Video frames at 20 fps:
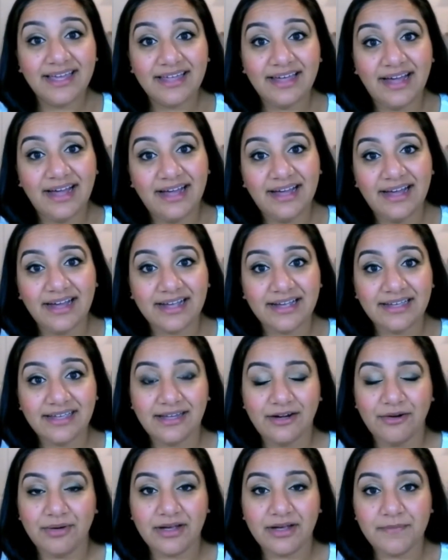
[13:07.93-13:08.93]
a
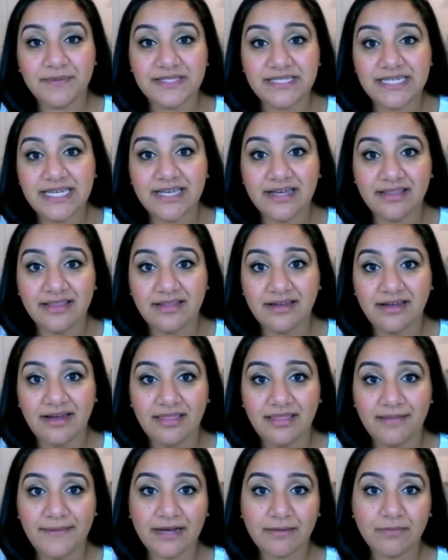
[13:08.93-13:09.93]
cup of tea on
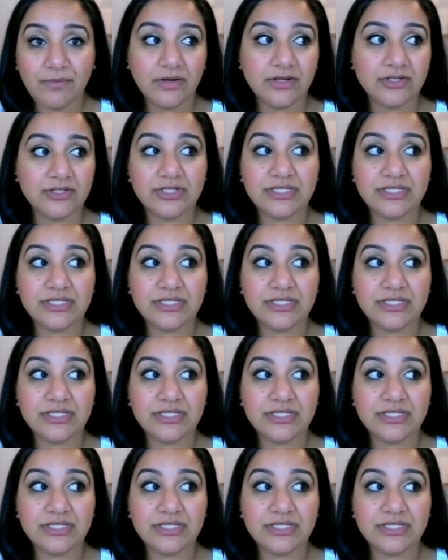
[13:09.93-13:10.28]
the back porch,